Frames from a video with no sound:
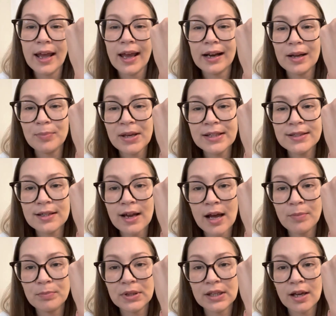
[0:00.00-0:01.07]
And I picked it
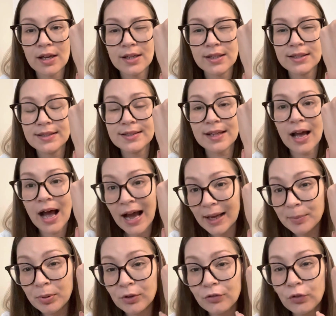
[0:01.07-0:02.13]
up because I
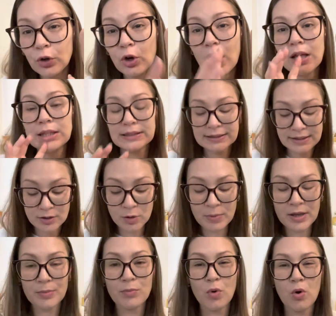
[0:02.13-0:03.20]
prefer a little
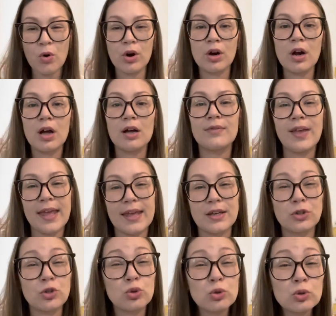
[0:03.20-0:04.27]
bit more of
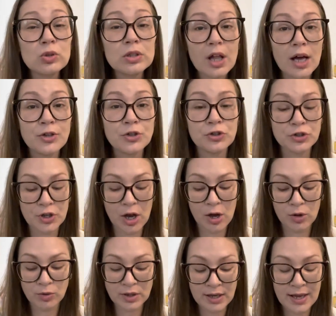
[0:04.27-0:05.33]
a cool
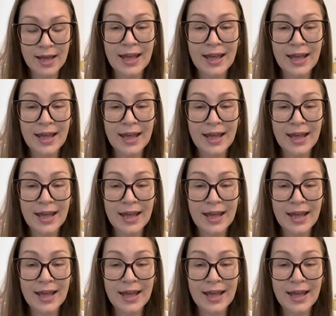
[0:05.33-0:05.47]
undertone.